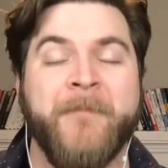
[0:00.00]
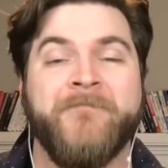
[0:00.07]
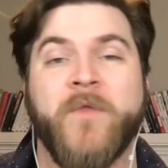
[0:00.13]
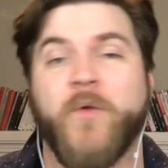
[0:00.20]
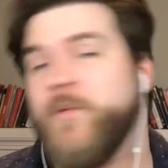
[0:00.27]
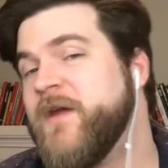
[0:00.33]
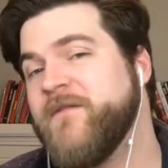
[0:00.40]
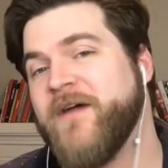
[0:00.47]

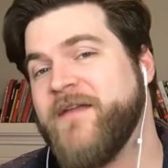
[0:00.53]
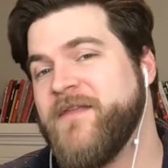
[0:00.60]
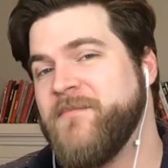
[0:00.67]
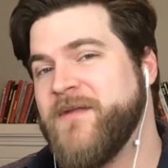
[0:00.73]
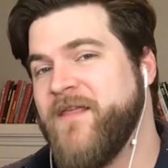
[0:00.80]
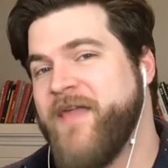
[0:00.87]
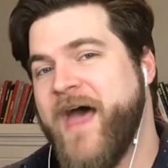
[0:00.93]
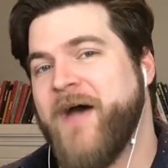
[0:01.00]
We invite them
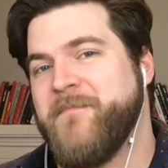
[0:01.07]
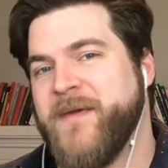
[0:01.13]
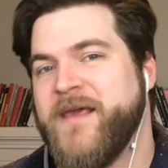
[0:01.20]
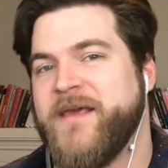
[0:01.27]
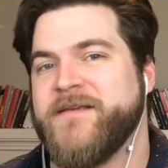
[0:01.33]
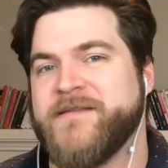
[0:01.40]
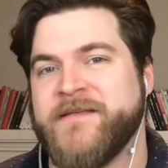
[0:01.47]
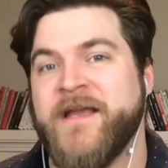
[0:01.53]
to that
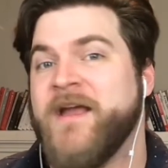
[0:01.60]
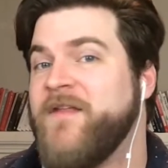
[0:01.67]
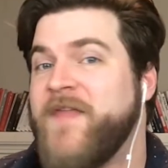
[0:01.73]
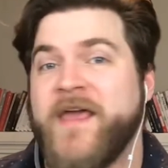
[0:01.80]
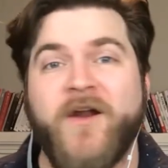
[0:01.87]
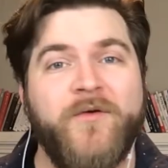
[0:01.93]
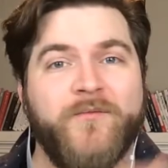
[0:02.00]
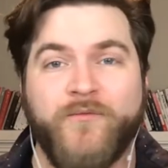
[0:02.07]
piece.
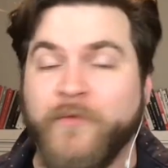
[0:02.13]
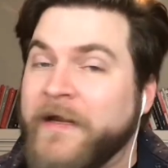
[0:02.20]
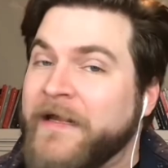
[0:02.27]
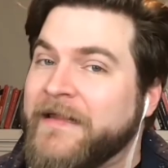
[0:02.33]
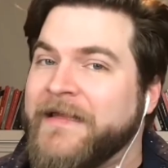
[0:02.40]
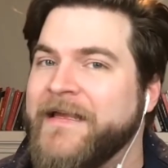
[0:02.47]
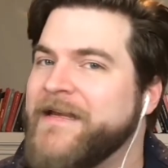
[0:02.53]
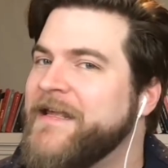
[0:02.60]
They don't really